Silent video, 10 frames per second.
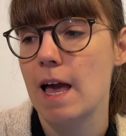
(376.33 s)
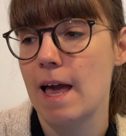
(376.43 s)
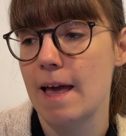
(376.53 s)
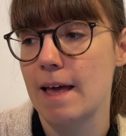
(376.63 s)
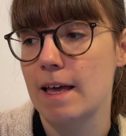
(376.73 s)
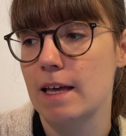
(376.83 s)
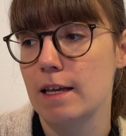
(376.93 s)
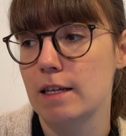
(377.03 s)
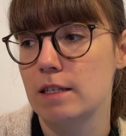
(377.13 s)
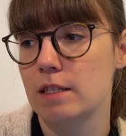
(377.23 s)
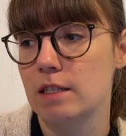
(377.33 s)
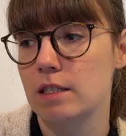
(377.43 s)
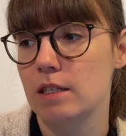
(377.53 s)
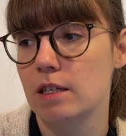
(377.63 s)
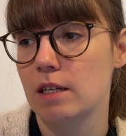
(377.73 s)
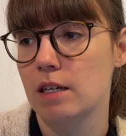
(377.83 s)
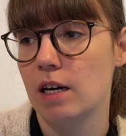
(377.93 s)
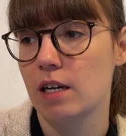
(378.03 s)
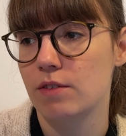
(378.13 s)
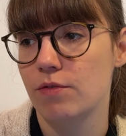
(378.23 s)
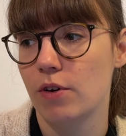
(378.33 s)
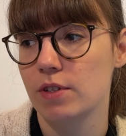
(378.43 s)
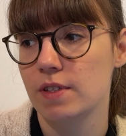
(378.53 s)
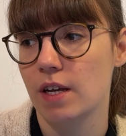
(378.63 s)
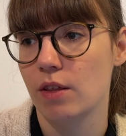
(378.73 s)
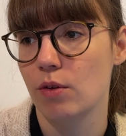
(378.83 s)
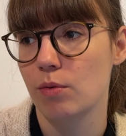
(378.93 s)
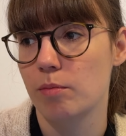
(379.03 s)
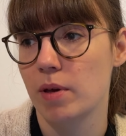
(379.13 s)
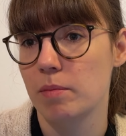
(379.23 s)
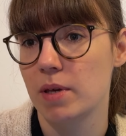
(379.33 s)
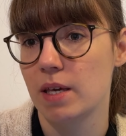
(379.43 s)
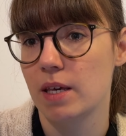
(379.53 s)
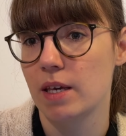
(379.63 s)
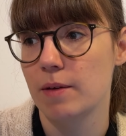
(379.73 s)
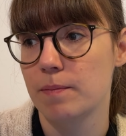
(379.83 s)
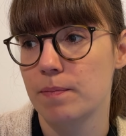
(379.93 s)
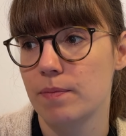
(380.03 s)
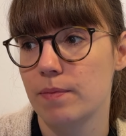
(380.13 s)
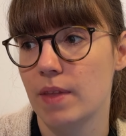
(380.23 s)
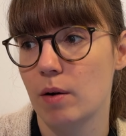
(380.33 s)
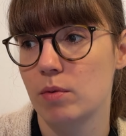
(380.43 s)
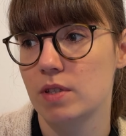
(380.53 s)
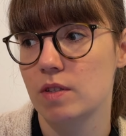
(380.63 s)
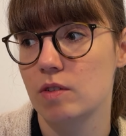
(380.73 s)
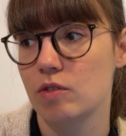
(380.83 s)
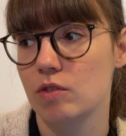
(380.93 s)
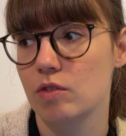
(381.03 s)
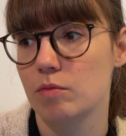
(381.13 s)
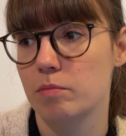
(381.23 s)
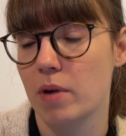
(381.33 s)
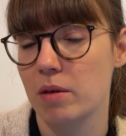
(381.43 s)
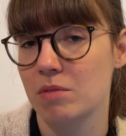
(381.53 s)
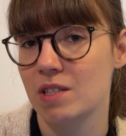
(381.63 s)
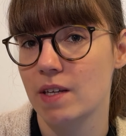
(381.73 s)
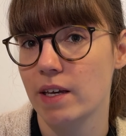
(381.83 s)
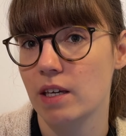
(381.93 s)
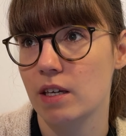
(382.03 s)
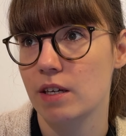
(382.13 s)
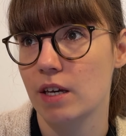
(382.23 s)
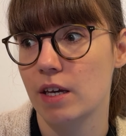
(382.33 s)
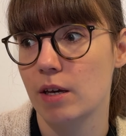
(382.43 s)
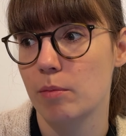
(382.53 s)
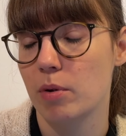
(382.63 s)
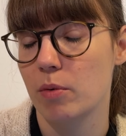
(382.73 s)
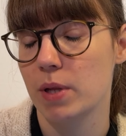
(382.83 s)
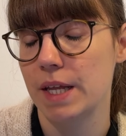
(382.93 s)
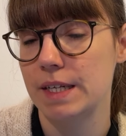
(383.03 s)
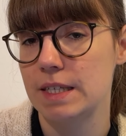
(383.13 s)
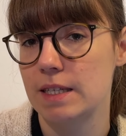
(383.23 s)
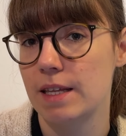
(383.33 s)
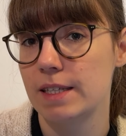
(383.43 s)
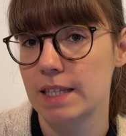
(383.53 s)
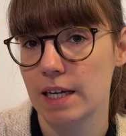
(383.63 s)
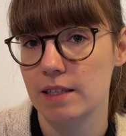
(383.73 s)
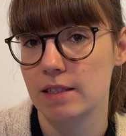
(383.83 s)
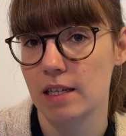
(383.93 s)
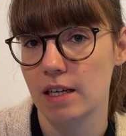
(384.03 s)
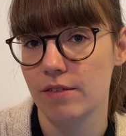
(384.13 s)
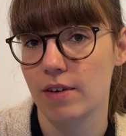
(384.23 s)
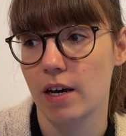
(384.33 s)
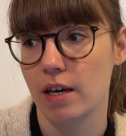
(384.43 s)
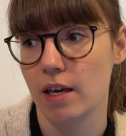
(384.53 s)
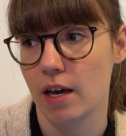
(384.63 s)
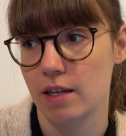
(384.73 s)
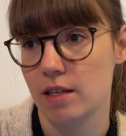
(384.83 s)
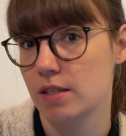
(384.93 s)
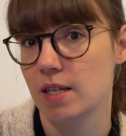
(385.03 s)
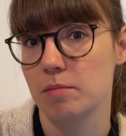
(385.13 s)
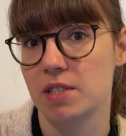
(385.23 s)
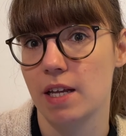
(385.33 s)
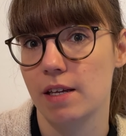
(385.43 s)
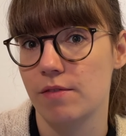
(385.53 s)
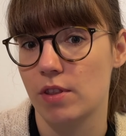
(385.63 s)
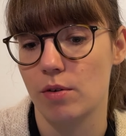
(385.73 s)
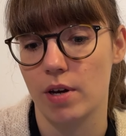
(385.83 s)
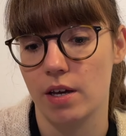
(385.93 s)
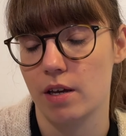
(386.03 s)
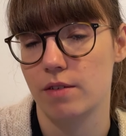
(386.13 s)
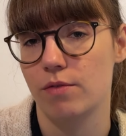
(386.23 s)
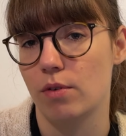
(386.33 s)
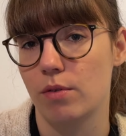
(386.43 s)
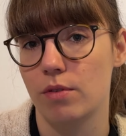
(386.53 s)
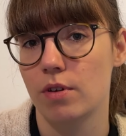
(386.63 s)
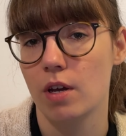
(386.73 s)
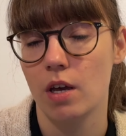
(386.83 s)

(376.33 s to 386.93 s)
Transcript: And at first I thought maybe that was my mistake, but when I did the second sleeve I had the same mistake, even though I had followed